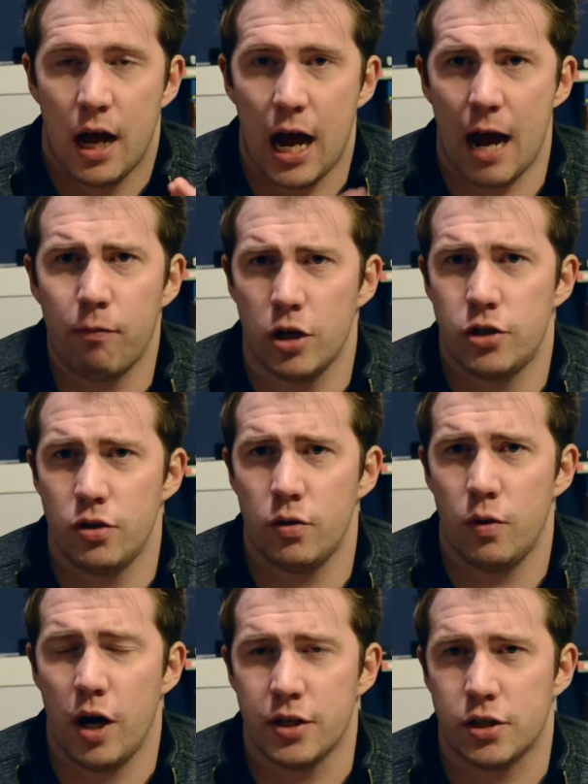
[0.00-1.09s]
I'm going to
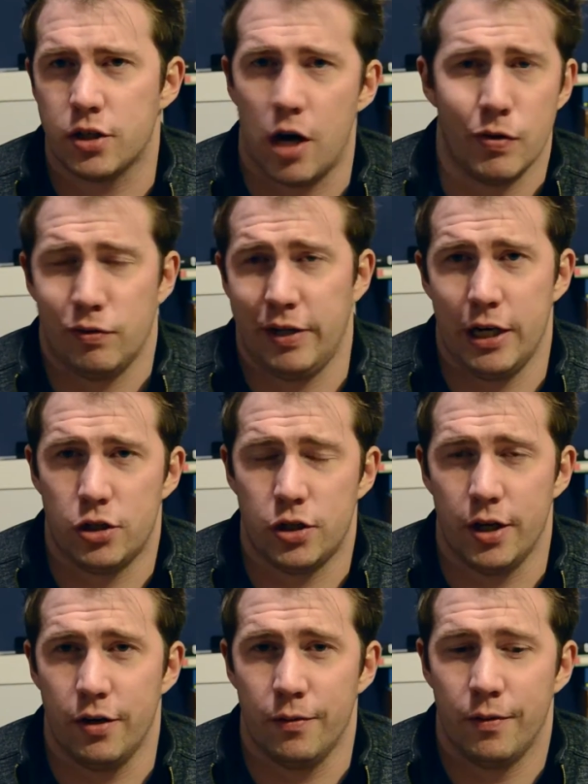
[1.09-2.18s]
do a Star Wars-related
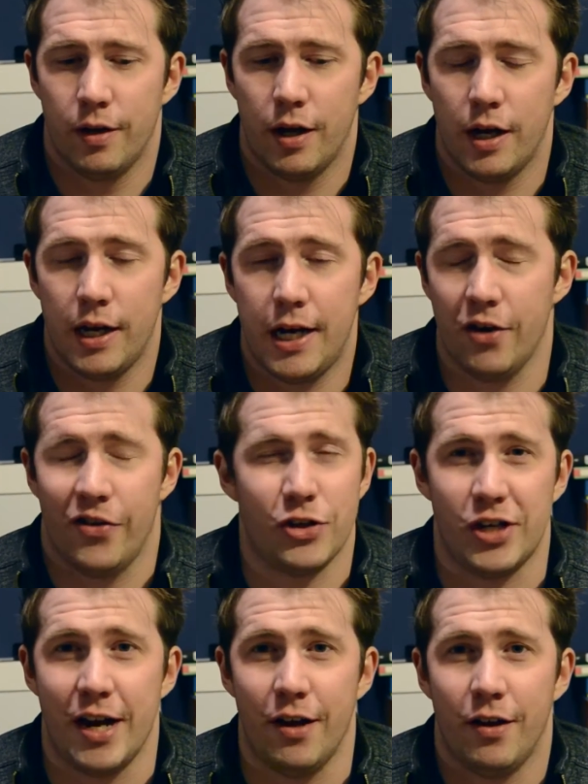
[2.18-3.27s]
show here on the
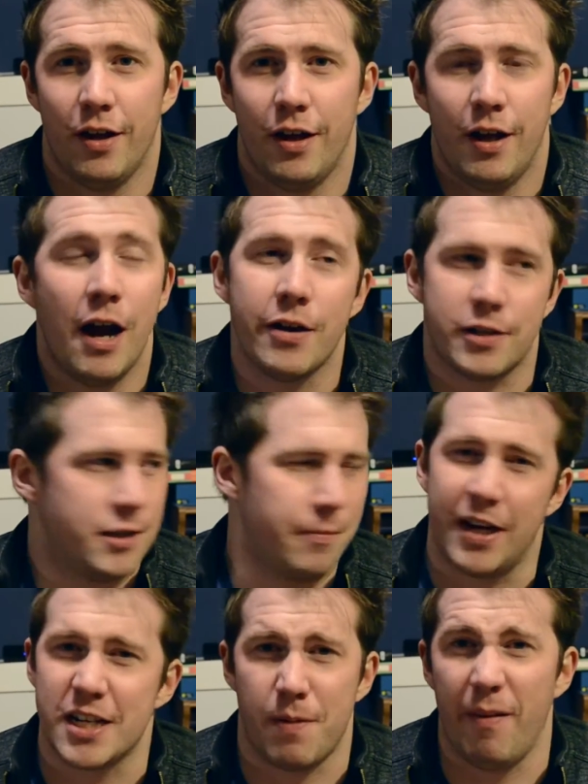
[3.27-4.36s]
channel. Some of
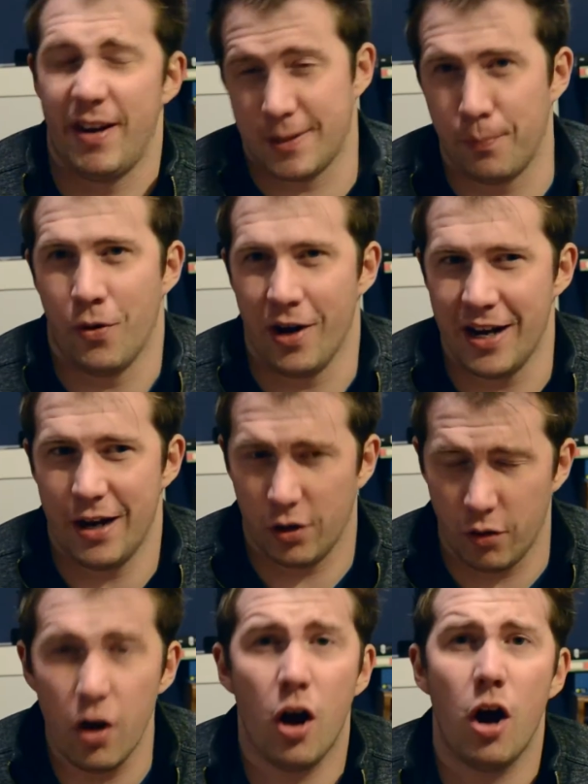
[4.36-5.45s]
you guys are probably disappointed now. You're
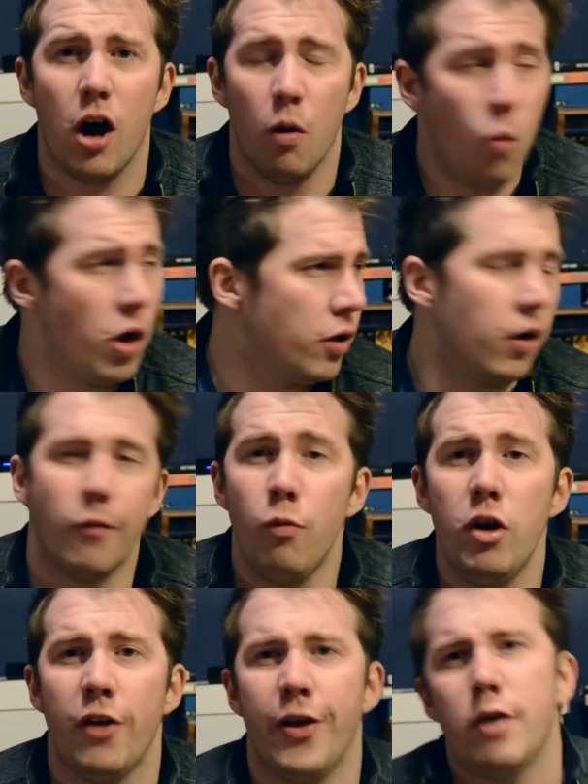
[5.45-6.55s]
going, oh, what?
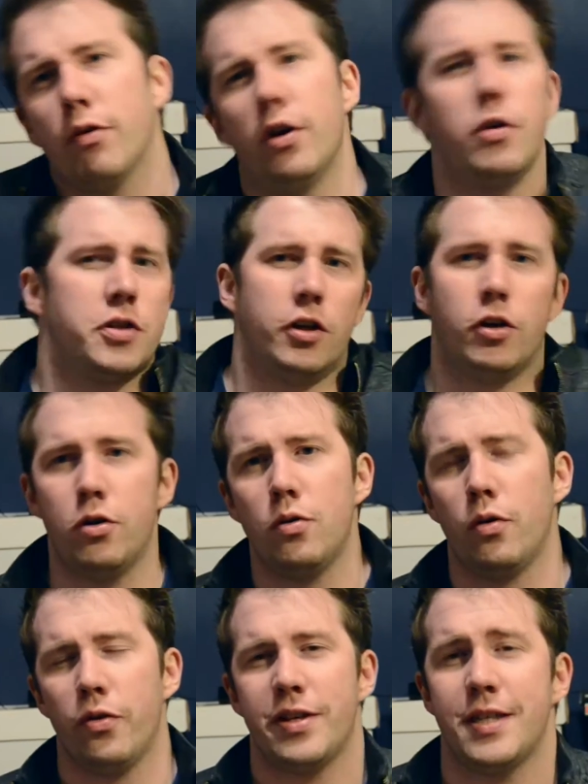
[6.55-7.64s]
Will, I thought you were going to do something
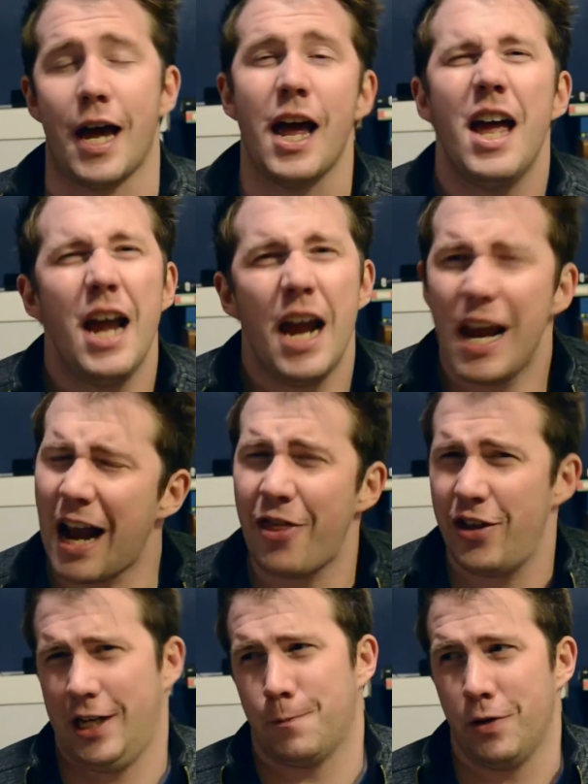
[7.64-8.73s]
cool and this and that. And I
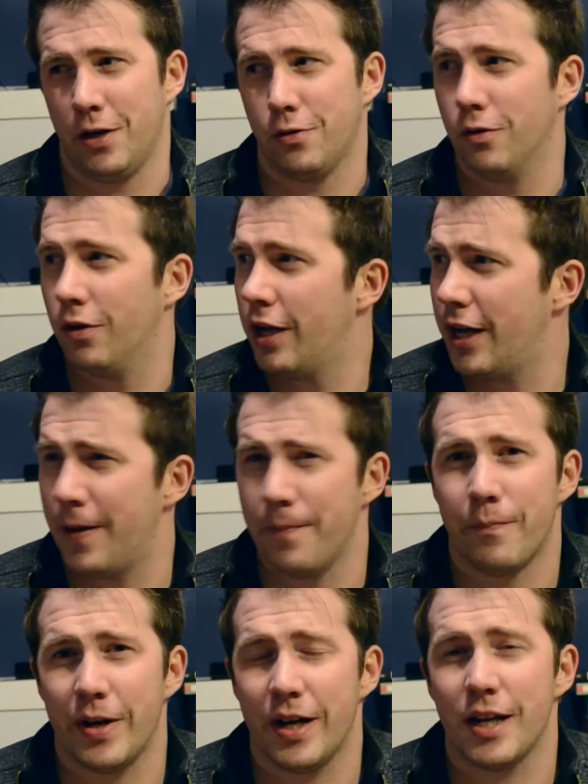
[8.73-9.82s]
think it's pretty cool.
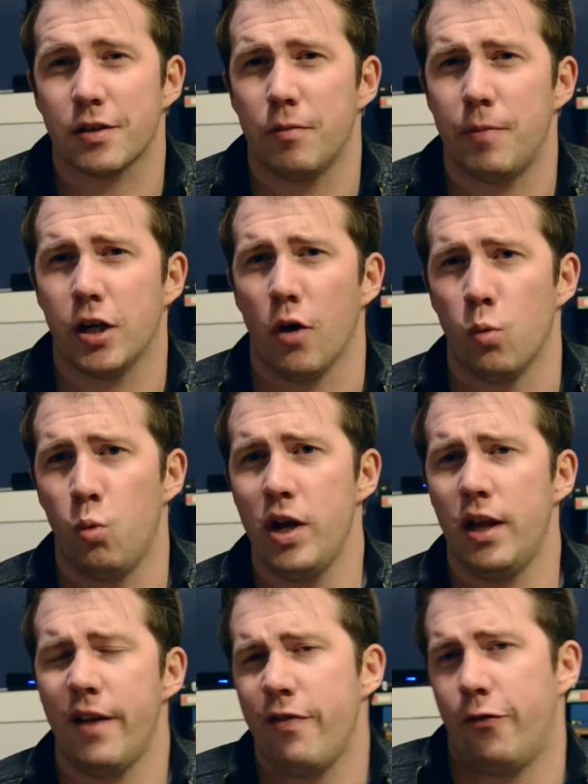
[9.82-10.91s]
But it's going to be called
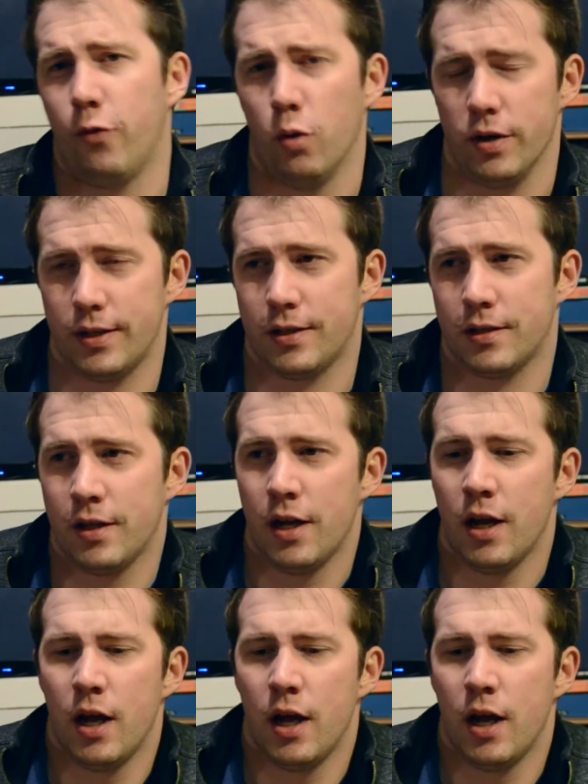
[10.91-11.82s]
Will of the Force.